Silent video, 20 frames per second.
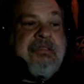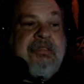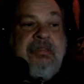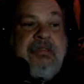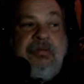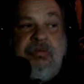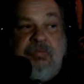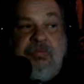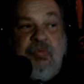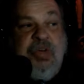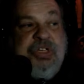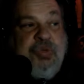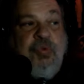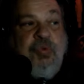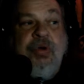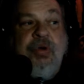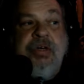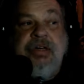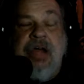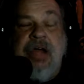which
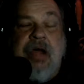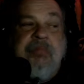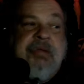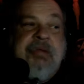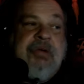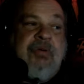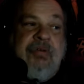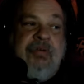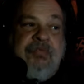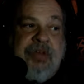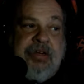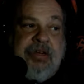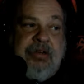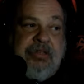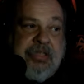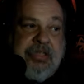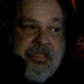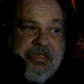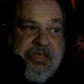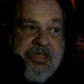would not be
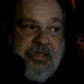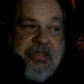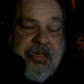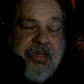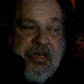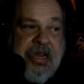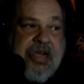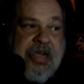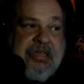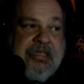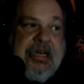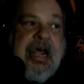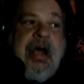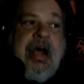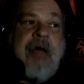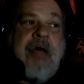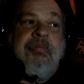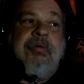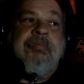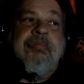revealed until the next
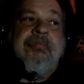album,